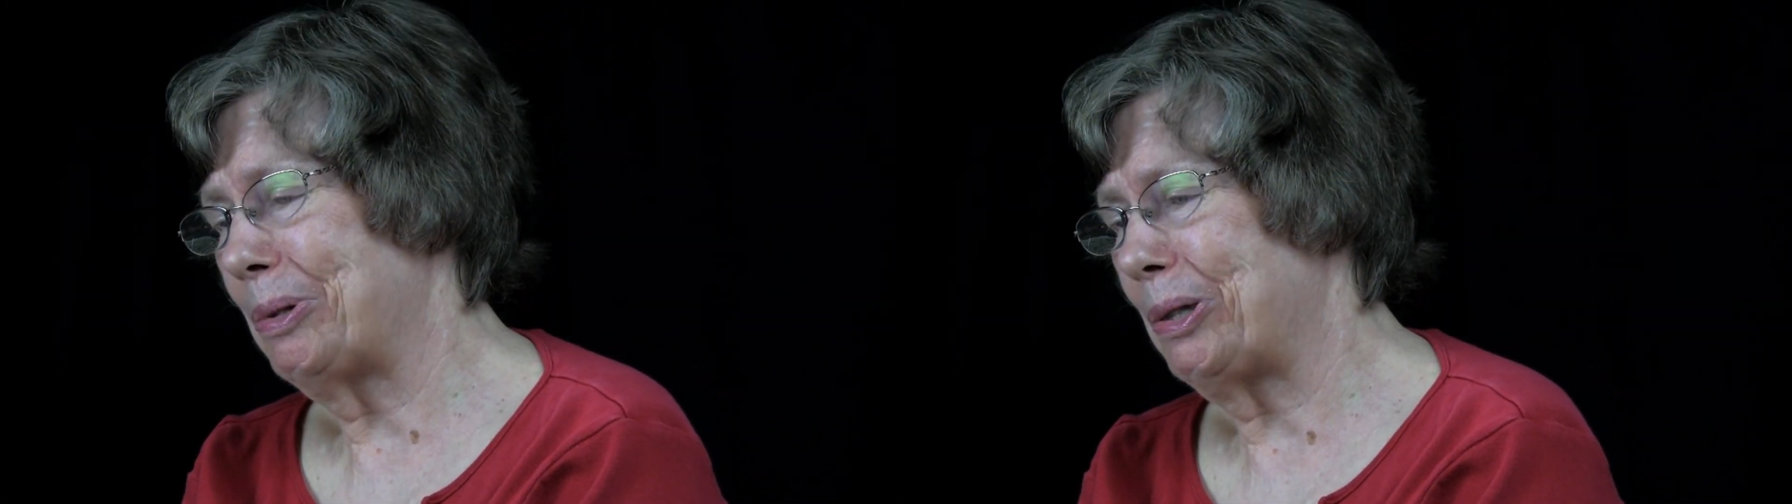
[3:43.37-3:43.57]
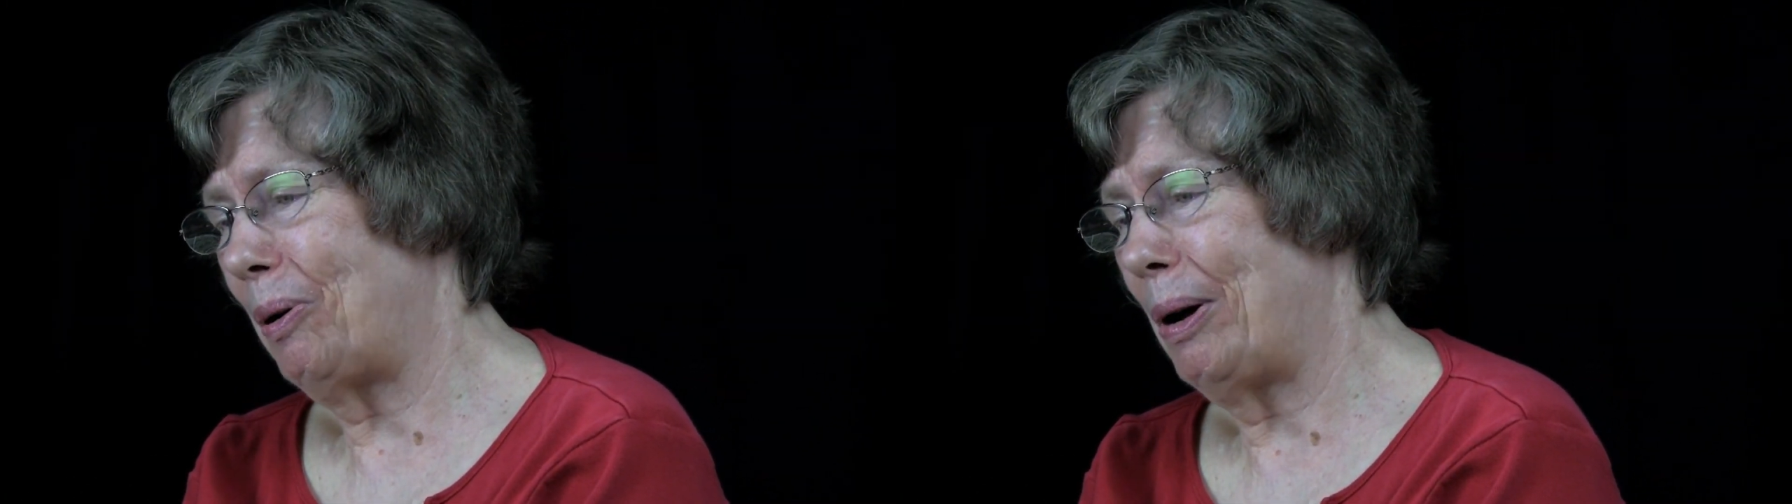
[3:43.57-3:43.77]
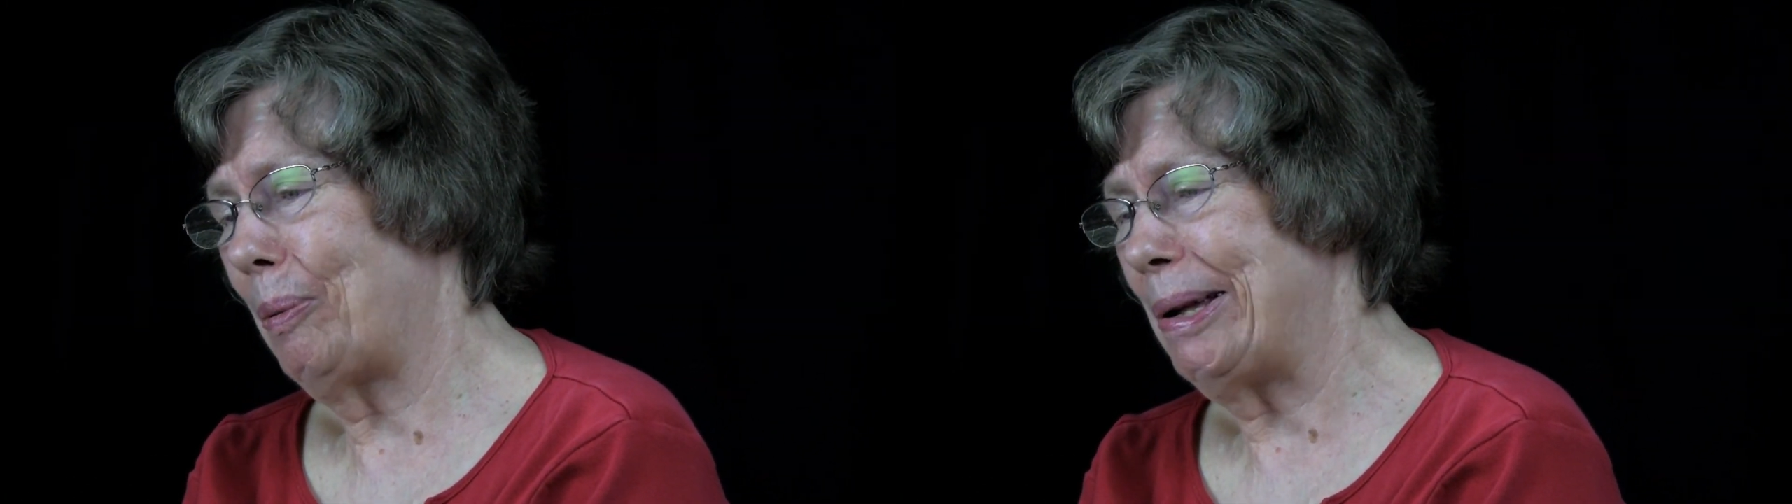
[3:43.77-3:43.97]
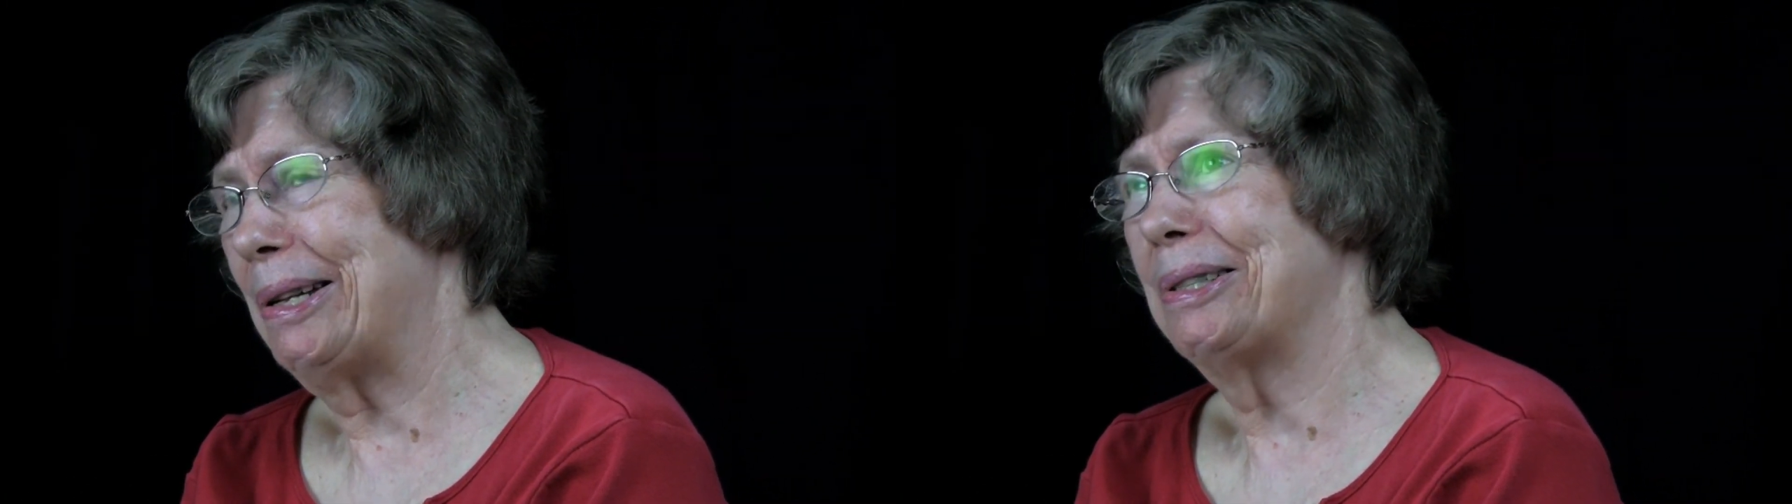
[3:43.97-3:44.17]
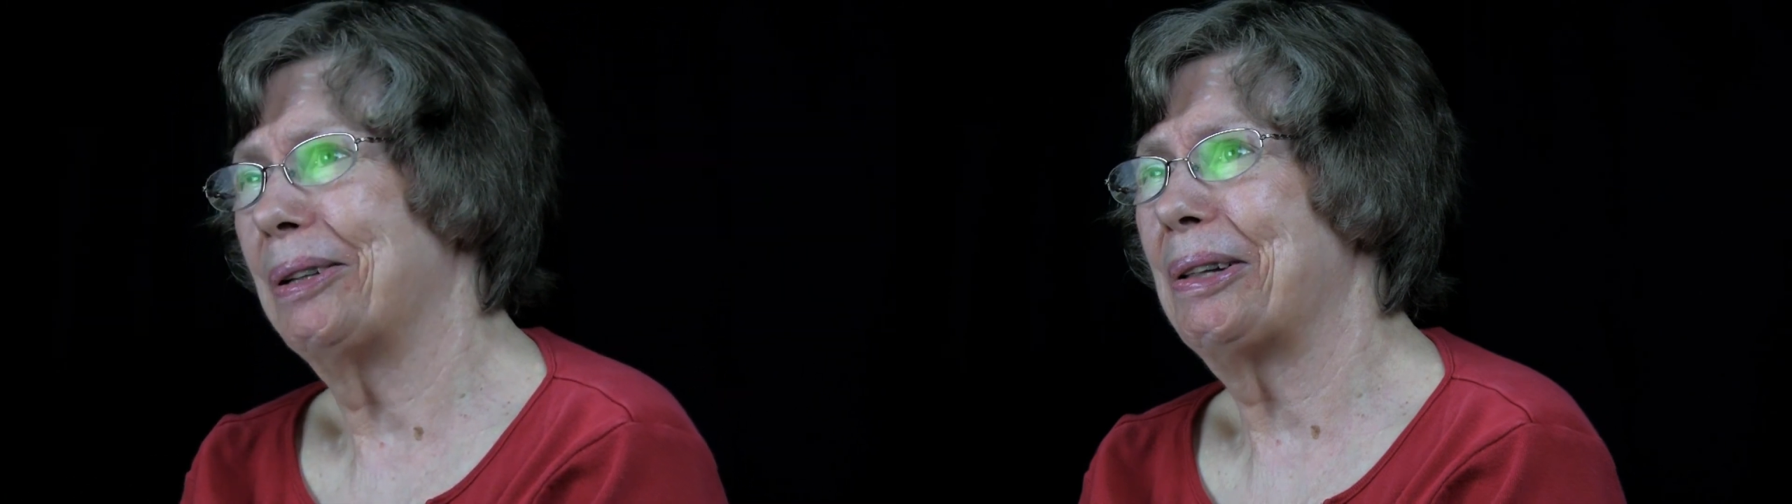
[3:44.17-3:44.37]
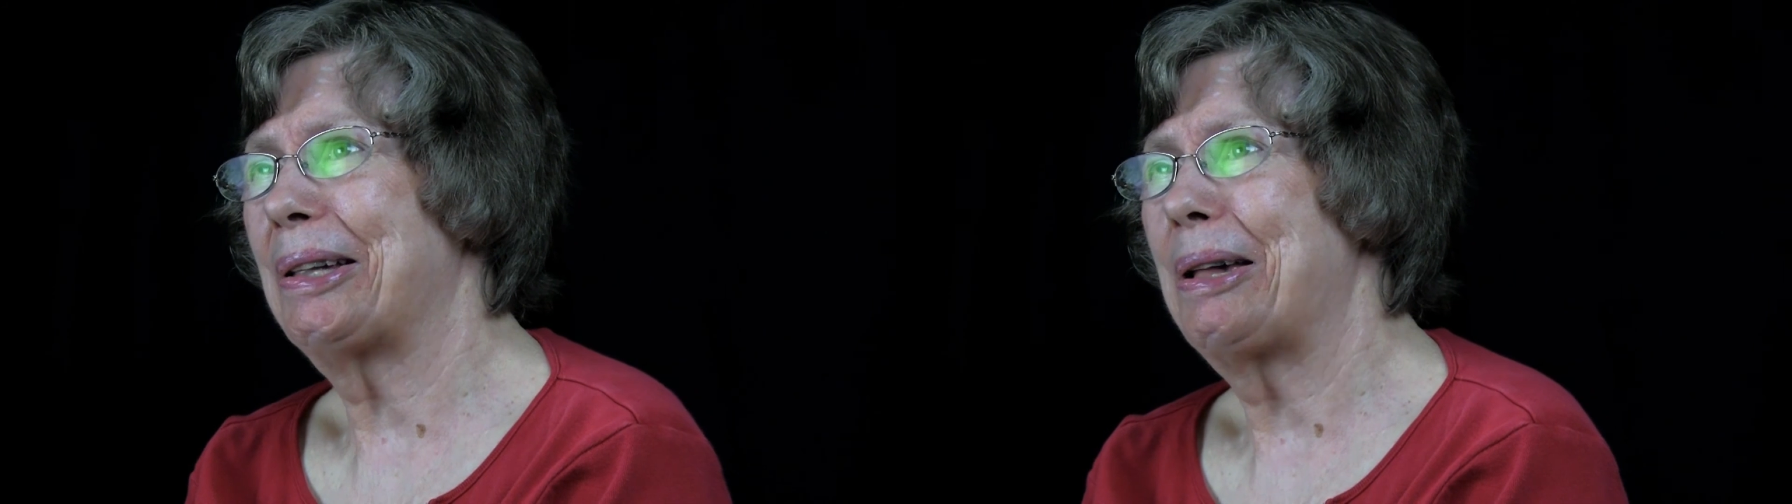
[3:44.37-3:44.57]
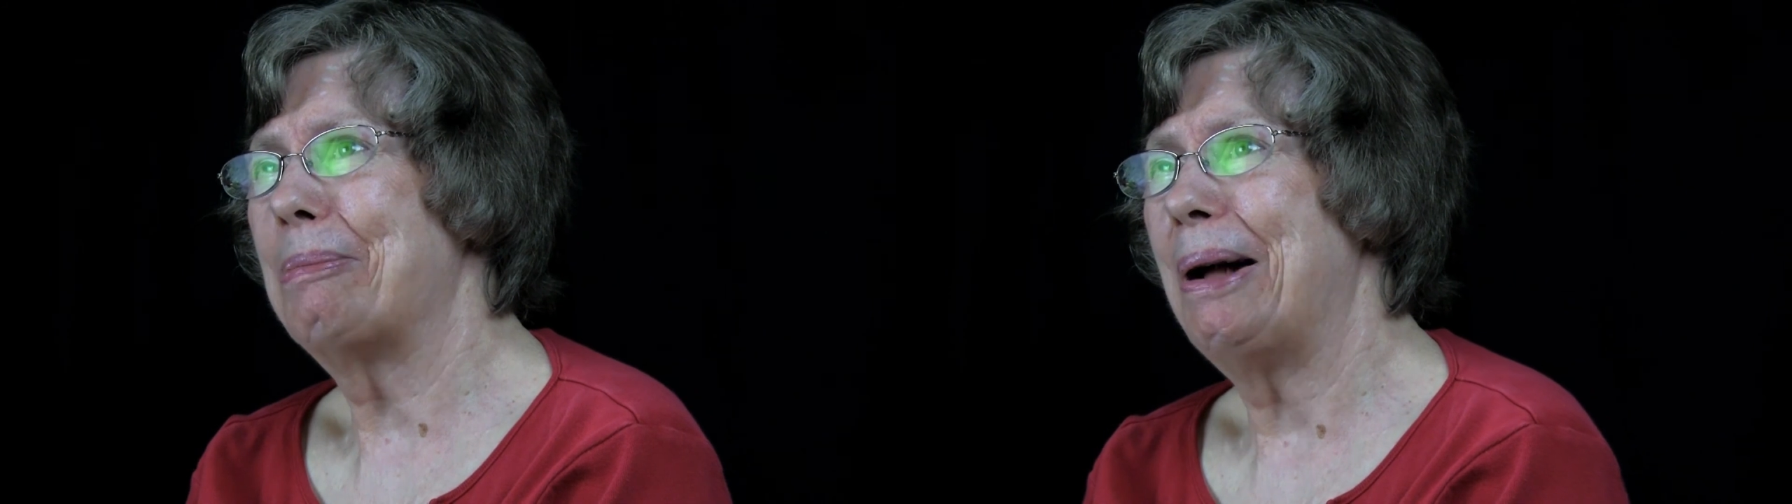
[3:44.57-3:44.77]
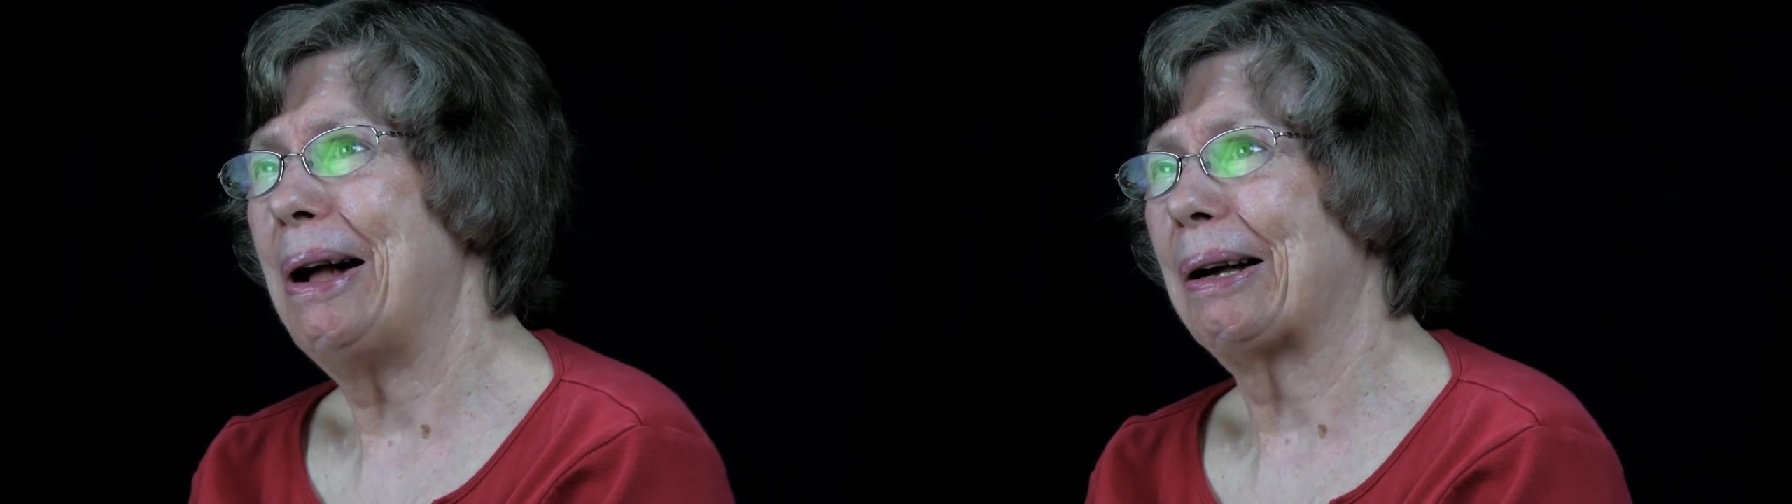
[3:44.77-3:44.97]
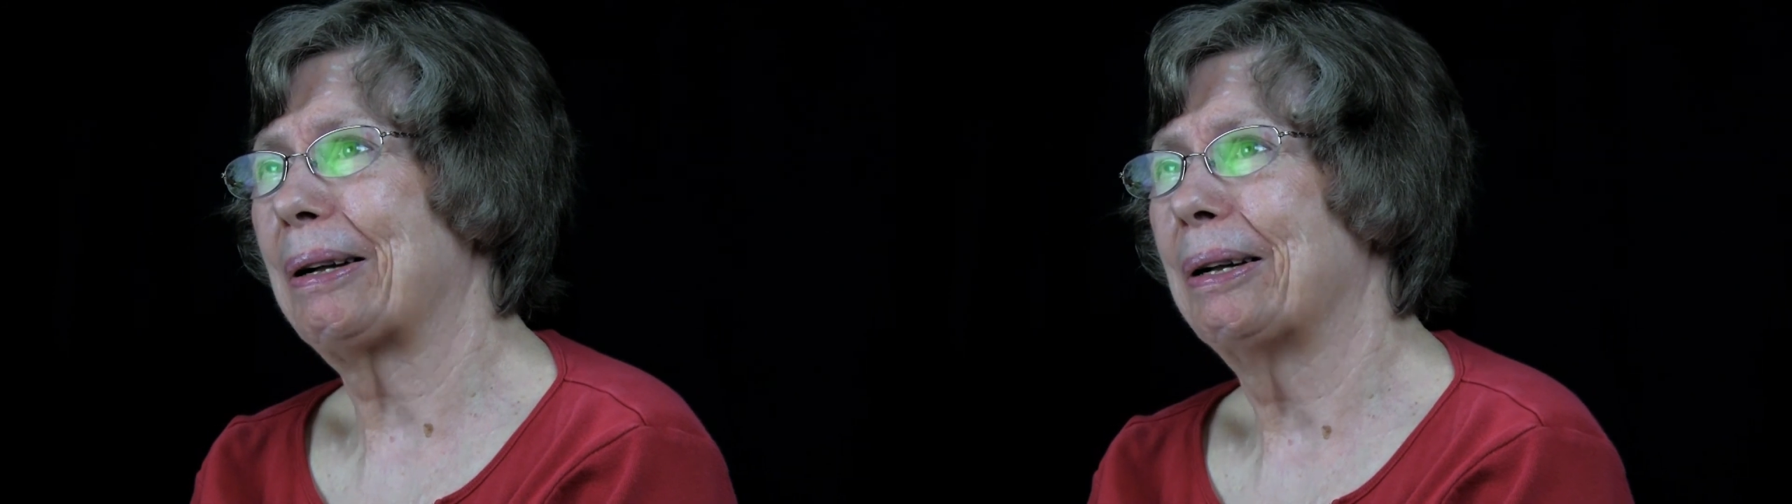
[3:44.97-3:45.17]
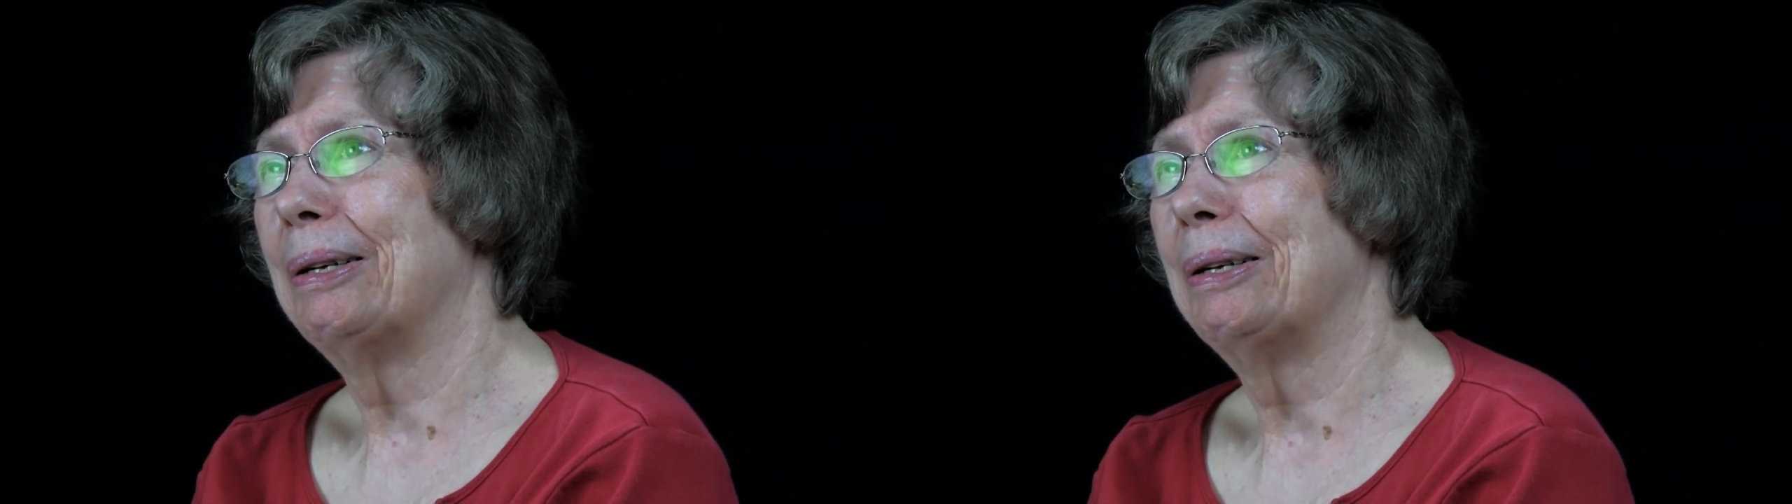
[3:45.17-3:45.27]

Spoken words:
So I waited till he came back,